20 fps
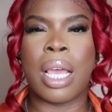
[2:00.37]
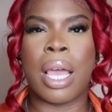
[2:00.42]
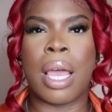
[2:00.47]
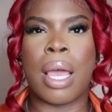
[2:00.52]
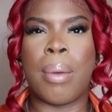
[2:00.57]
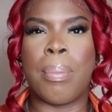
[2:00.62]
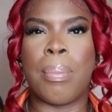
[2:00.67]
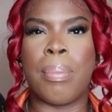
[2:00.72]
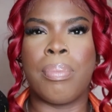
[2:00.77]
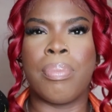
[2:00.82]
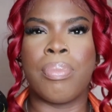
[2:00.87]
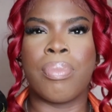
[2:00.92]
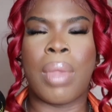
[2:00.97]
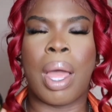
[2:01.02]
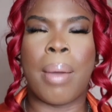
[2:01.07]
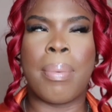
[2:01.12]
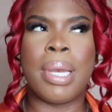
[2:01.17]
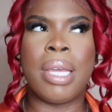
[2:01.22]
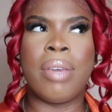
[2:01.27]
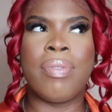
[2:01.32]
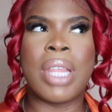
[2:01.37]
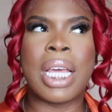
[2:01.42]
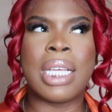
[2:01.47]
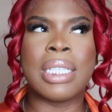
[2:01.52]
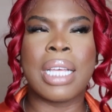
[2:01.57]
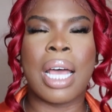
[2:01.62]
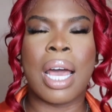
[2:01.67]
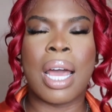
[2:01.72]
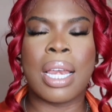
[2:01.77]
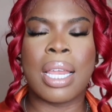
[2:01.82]
I believe there's
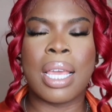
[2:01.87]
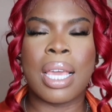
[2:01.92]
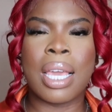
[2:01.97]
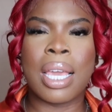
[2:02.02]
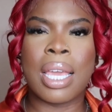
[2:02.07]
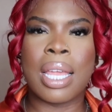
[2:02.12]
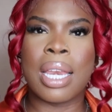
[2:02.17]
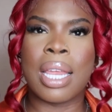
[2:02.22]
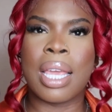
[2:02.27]
honey in